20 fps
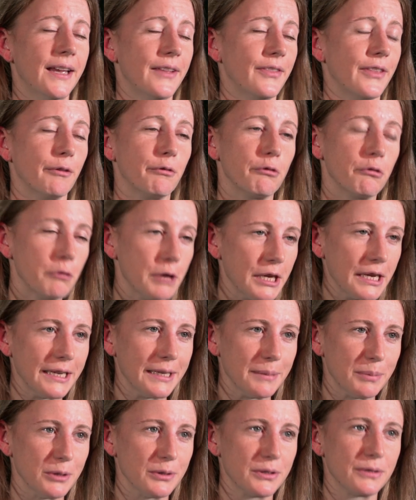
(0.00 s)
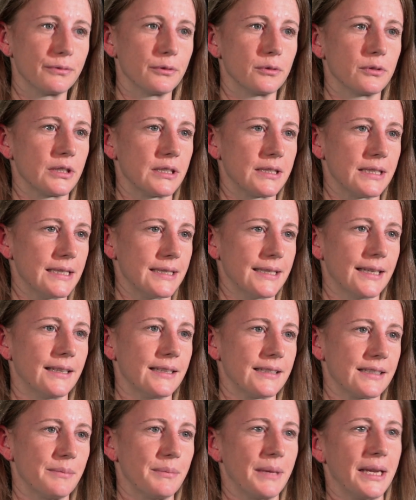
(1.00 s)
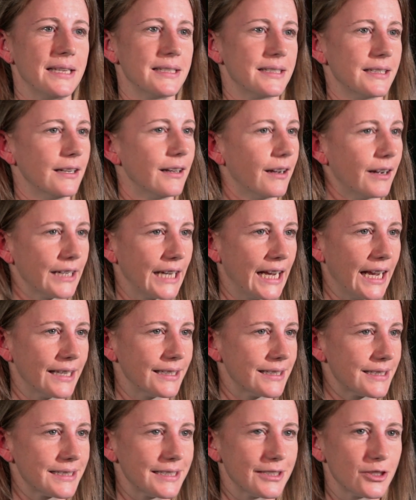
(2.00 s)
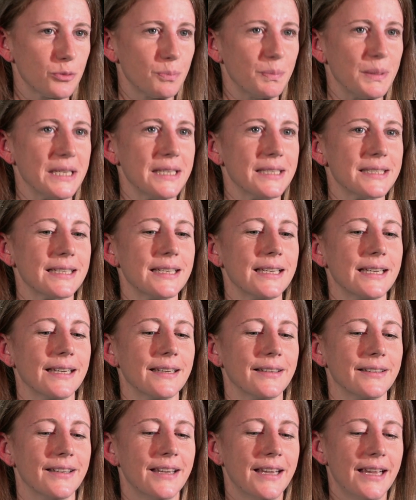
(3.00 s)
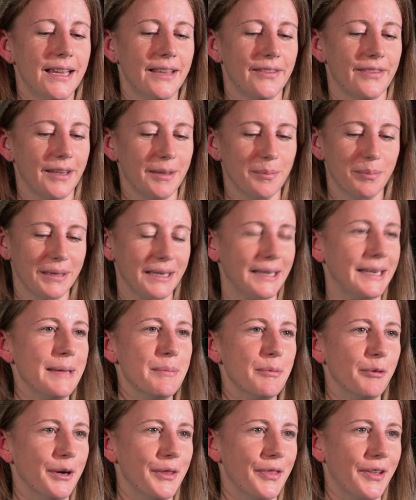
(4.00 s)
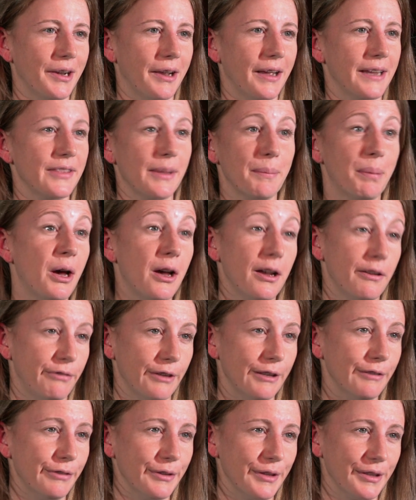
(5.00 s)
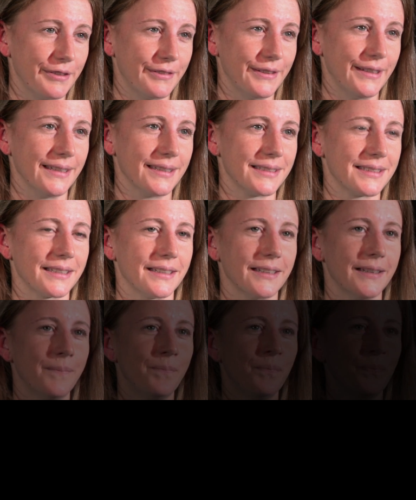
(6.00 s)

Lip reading: They're really beautiful, the detail is amazing, kind of hand-stitched beading, and they glimmer in the light. They're perfect for the theatre.